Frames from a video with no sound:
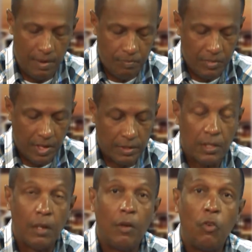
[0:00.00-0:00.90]
It's a
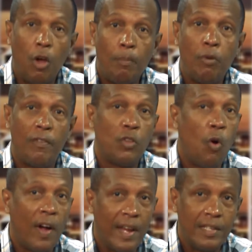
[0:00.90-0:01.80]
non-profit
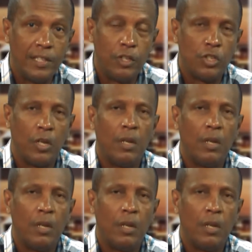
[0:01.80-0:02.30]
organization